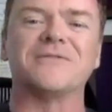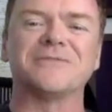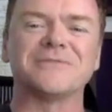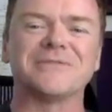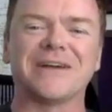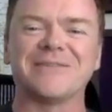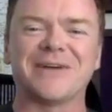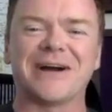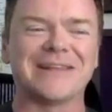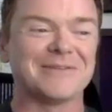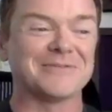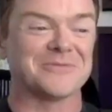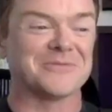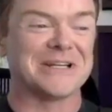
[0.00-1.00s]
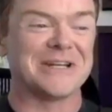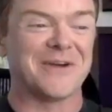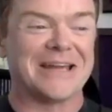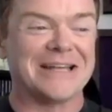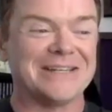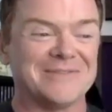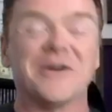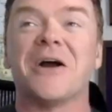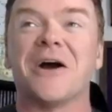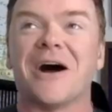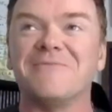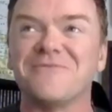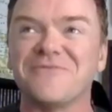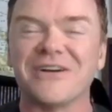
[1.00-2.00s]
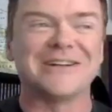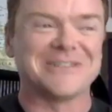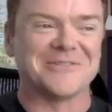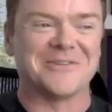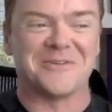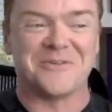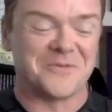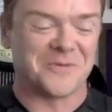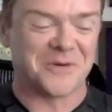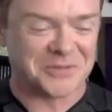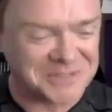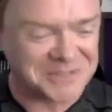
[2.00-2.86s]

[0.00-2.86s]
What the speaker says: It was like, wow, that was a really great interview. I'm afraid I don't know who it was.